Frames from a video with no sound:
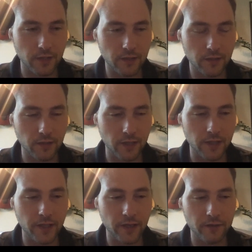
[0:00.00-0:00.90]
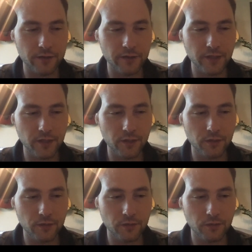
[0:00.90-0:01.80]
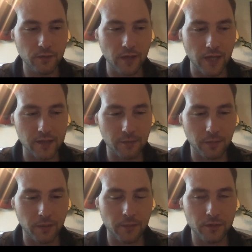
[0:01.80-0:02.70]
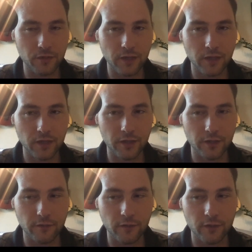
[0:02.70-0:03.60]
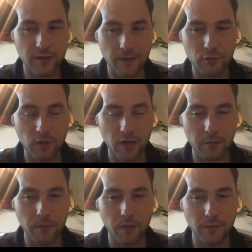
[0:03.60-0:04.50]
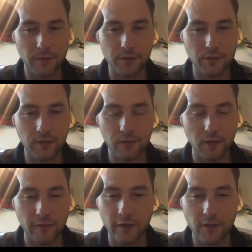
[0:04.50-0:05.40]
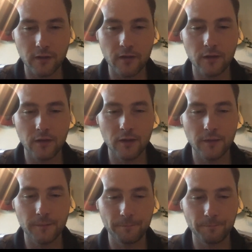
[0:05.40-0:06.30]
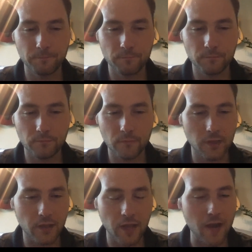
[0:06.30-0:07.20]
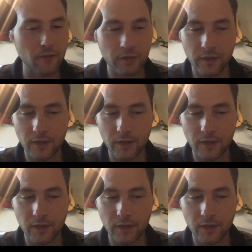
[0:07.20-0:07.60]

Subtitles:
too, I guarantee you, as a bourbon drinker, your first time trying bourbon, you didn't love it. Like every